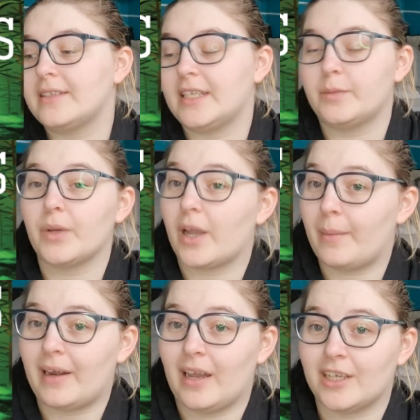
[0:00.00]
This book
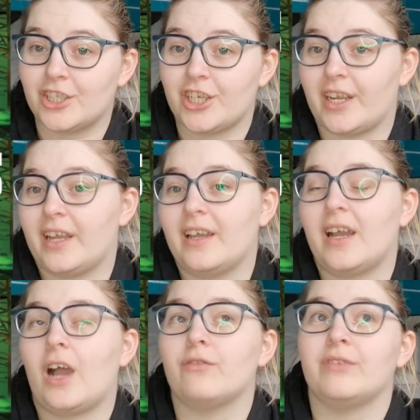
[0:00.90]
came out last year.
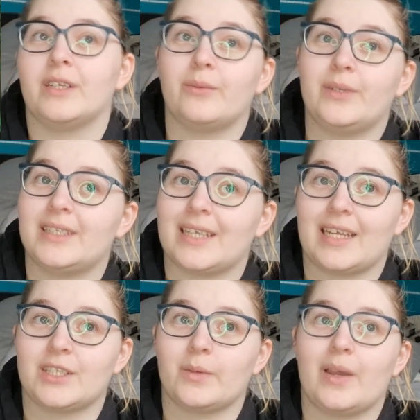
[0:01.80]
I really wanted to
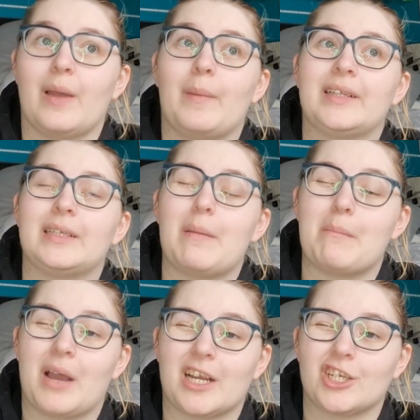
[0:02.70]
get to it, but I
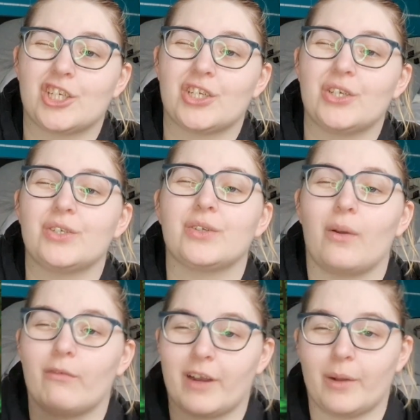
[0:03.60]
didn't manage to, so
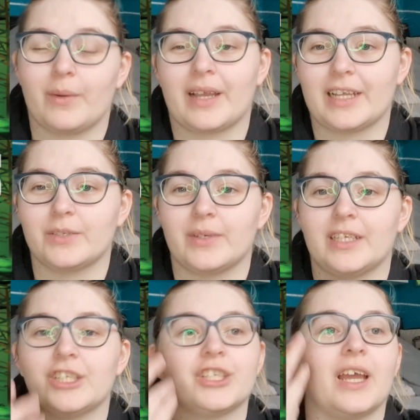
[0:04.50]
I really want to get to it
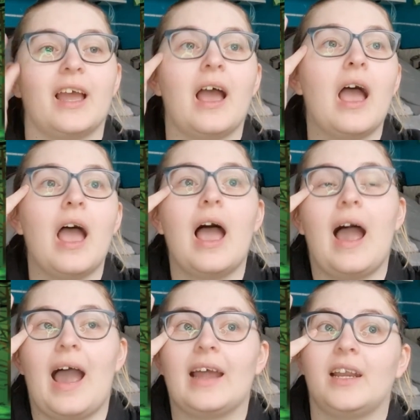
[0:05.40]
this year.
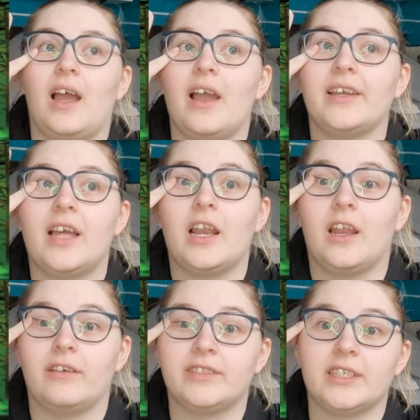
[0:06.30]
And I
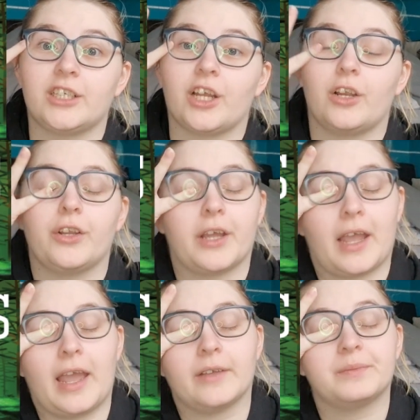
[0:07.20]
love T.J. Klune,
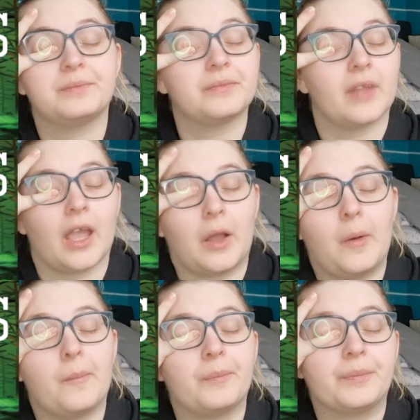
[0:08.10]
okay? Hang
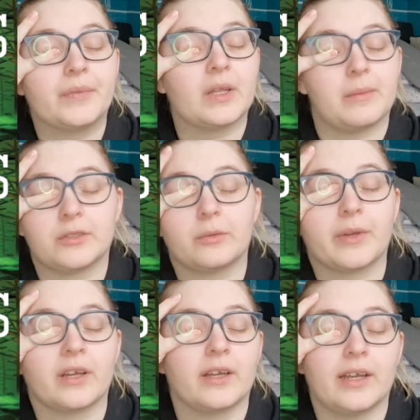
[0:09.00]
on, let me
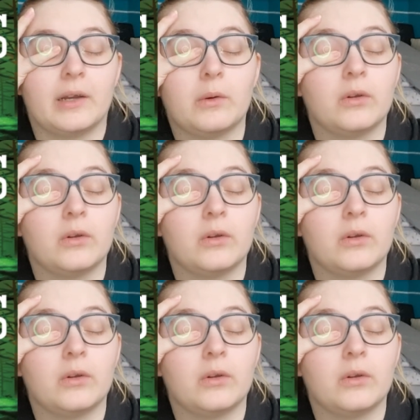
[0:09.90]
sort my eye out.